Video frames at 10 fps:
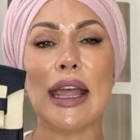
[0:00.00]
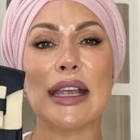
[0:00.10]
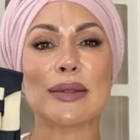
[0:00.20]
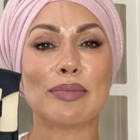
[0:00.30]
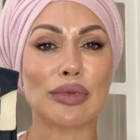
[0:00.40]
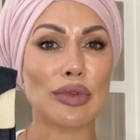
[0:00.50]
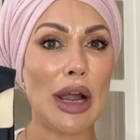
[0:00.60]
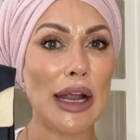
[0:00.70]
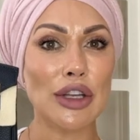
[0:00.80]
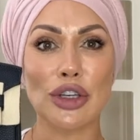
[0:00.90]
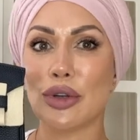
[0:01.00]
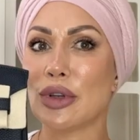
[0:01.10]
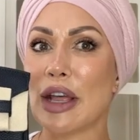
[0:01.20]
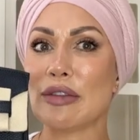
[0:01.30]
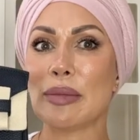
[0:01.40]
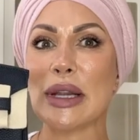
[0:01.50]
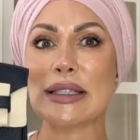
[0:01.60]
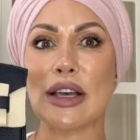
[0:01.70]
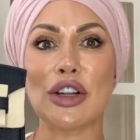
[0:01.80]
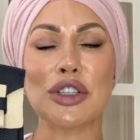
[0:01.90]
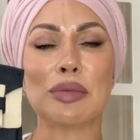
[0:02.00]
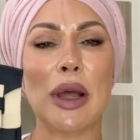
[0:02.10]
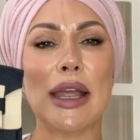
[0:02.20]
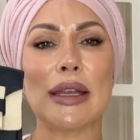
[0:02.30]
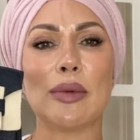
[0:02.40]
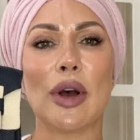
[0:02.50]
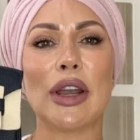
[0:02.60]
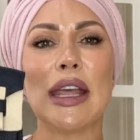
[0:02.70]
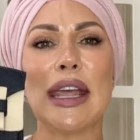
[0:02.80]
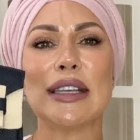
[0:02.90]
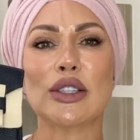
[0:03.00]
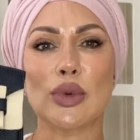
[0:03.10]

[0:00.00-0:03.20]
it's brand new, never been touched by anyone, is